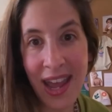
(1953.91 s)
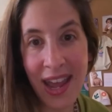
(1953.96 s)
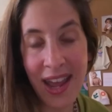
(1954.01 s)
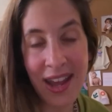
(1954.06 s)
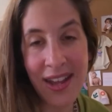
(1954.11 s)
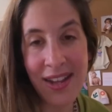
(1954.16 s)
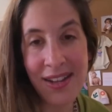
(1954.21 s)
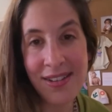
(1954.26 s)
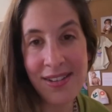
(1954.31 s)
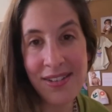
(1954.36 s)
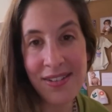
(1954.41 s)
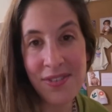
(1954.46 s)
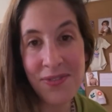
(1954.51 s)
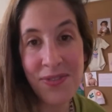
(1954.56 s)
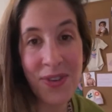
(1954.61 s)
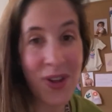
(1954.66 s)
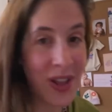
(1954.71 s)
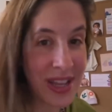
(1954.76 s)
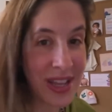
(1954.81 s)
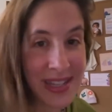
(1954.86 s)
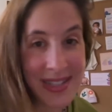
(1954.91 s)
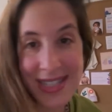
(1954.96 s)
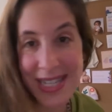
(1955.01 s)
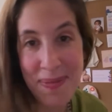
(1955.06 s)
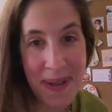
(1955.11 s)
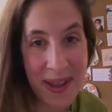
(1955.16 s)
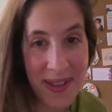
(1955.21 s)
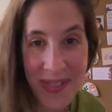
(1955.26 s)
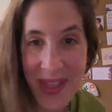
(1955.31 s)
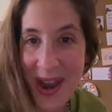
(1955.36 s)
and falling
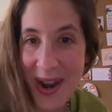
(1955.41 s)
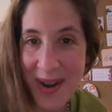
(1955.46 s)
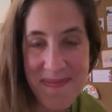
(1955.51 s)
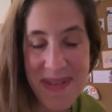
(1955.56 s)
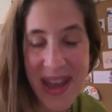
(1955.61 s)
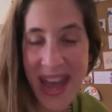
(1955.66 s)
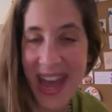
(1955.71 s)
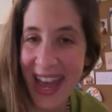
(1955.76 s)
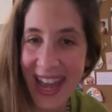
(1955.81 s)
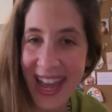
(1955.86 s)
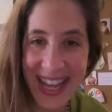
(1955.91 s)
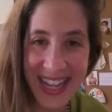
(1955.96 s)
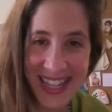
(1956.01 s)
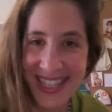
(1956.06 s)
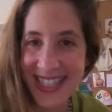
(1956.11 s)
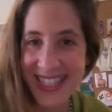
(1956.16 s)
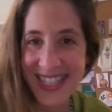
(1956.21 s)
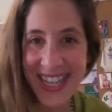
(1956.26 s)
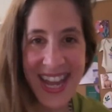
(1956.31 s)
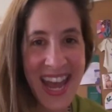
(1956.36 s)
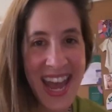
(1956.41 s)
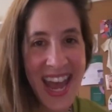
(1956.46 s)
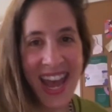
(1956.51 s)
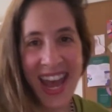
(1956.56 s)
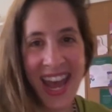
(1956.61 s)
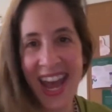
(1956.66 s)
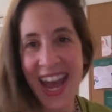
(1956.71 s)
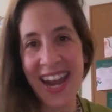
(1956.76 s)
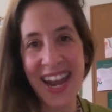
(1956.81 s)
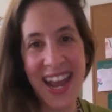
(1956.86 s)
asleep in their beds
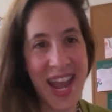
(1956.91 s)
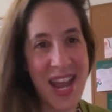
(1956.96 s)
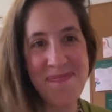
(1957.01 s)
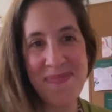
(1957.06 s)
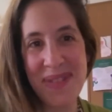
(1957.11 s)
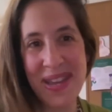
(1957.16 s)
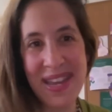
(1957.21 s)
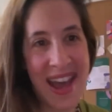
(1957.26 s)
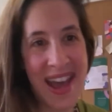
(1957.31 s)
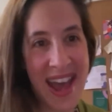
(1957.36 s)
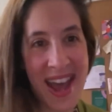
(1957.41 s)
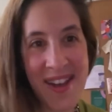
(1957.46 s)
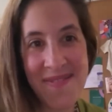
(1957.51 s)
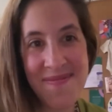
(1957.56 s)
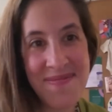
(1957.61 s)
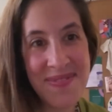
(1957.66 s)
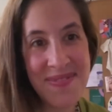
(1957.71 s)
at 8 p.m.